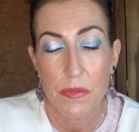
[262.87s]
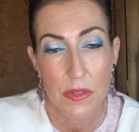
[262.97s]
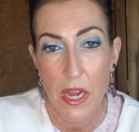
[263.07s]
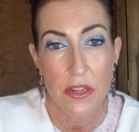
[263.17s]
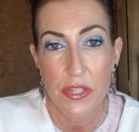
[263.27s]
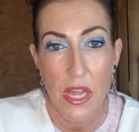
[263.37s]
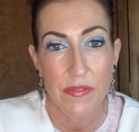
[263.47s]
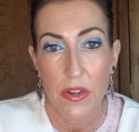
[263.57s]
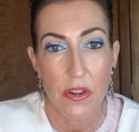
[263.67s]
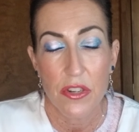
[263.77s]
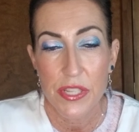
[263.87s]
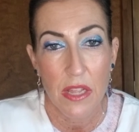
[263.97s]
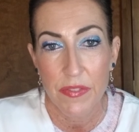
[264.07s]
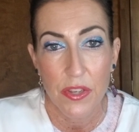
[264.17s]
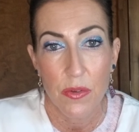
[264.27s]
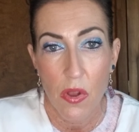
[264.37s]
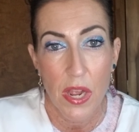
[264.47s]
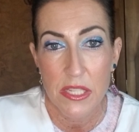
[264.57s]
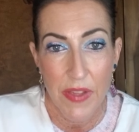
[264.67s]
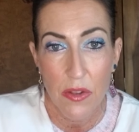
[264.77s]
cutting yourself and hurting yourself and doing all
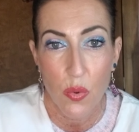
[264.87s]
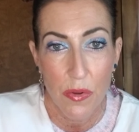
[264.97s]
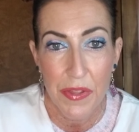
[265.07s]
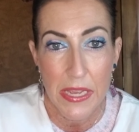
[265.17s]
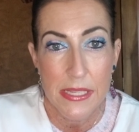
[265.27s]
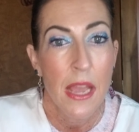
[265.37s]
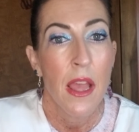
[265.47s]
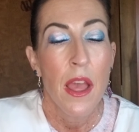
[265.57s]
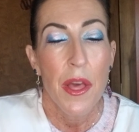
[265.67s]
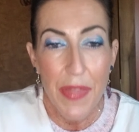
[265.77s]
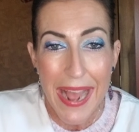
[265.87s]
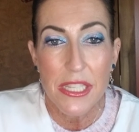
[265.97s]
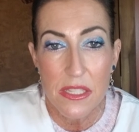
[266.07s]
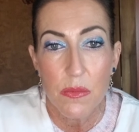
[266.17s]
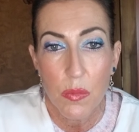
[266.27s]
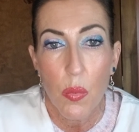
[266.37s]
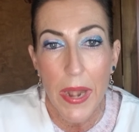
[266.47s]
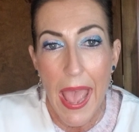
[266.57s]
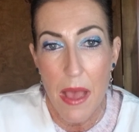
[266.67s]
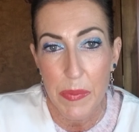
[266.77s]
kinds of outdoor things. That's what
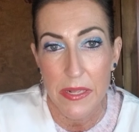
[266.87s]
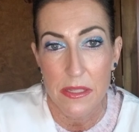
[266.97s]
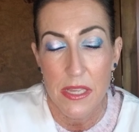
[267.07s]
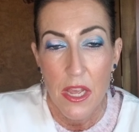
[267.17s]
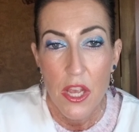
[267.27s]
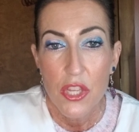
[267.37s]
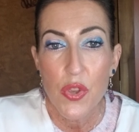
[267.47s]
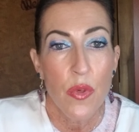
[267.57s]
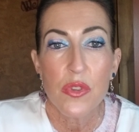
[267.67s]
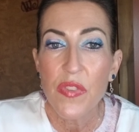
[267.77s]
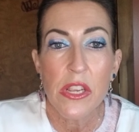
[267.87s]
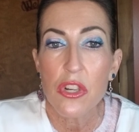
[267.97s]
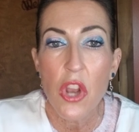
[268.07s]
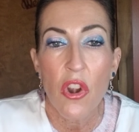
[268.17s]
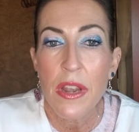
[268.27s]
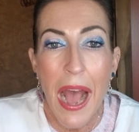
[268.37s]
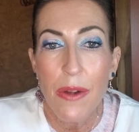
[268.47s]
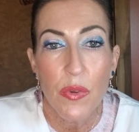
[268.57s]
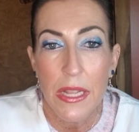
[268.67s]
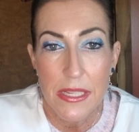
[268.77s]
happens. So those fingers are
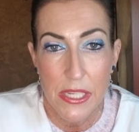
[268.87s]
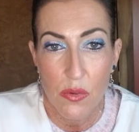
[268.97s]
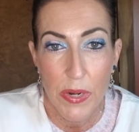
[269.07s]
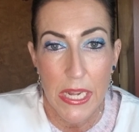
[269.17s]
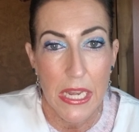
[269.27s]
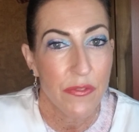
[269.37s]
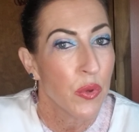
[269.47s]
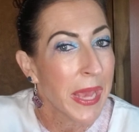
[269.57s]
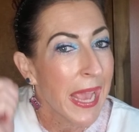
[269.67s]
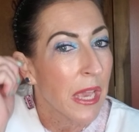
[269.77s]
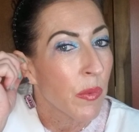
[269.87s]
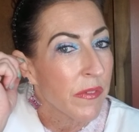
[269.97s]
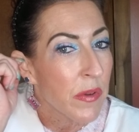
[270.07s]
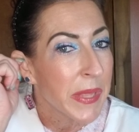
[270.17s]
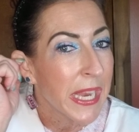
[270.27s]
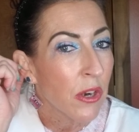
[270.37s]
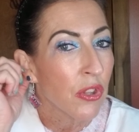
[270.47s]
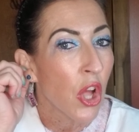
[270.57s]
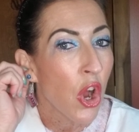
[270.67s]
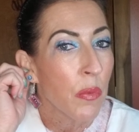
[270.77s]
not realistic reading. If you can't get one from the
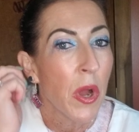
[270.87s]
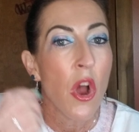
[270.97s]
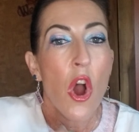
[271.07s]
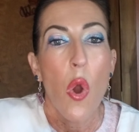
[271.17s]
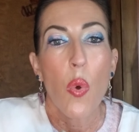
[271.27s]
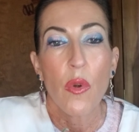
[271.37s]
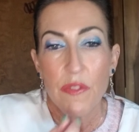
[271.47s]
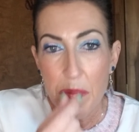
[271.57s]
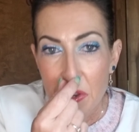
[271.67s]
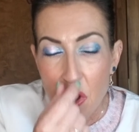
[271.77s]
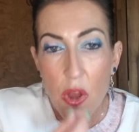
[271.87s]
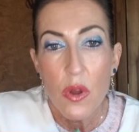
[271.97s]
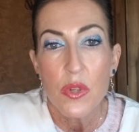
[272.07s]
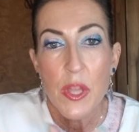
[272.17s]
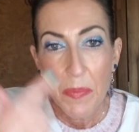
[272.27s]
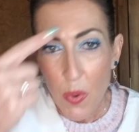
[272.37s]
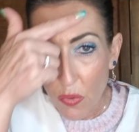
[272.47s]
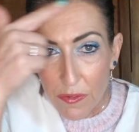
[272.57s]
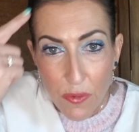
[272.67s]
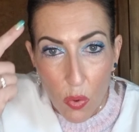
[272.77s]
earlobe or from the nose or
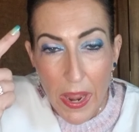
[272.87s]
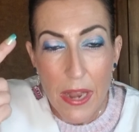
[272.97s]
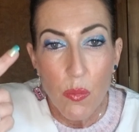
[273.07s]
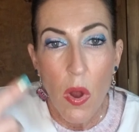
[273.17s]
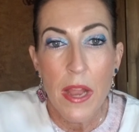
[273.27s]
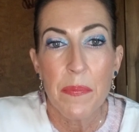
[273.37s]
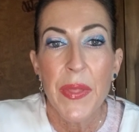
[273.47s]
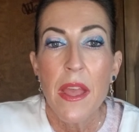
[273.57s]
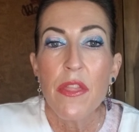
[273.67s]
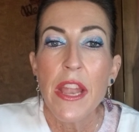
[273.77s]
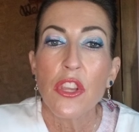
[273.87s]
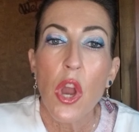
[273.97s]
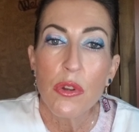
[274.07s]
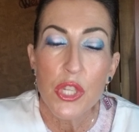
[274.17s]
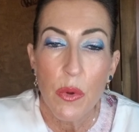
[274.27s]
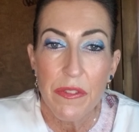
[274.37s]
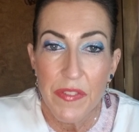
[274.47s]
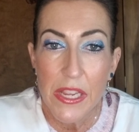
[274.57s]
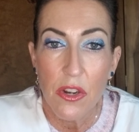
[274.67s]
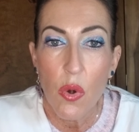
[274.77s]
the forehead one, then go to a
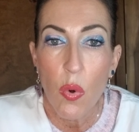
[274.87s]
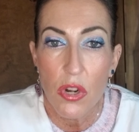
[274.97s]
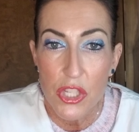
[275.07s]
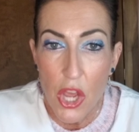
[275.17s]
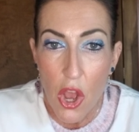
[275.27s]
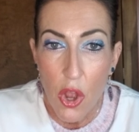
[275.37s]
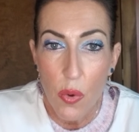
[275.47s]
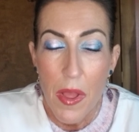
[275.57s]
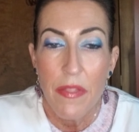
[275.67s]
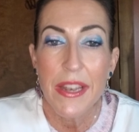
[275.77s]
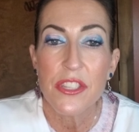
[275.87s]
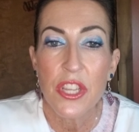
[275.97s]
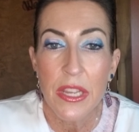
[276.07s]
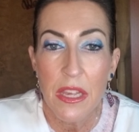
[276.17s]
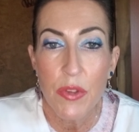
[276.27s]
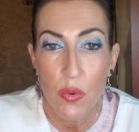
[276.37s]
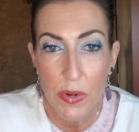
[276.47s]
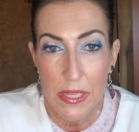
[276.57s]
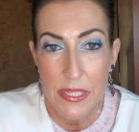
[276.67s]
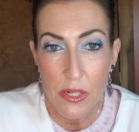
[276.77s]
finger or a toe that is going to give you a
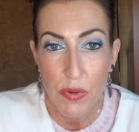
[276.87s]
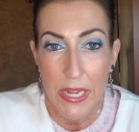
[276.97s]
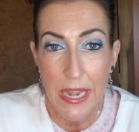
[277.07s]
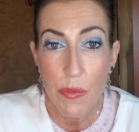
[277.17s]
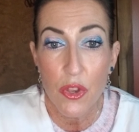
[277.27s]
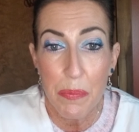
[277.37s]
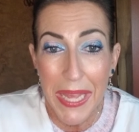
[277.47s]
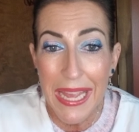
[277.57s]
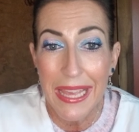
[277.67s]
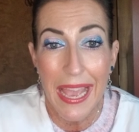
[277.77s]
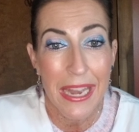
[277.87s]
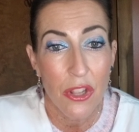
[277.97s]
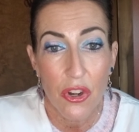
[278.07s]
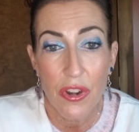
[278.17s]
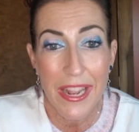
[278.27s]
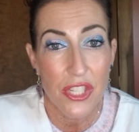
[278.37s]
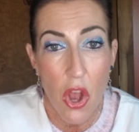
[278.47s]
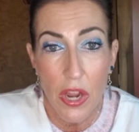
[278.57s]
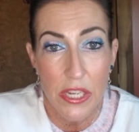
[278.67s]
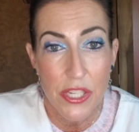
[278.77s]
realistic reading. And when they're pink and alert and
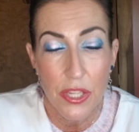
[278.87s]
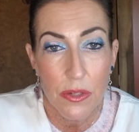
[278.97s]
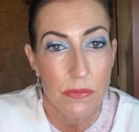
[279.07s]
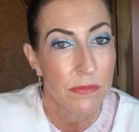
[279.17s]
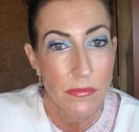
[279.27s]
talking to you,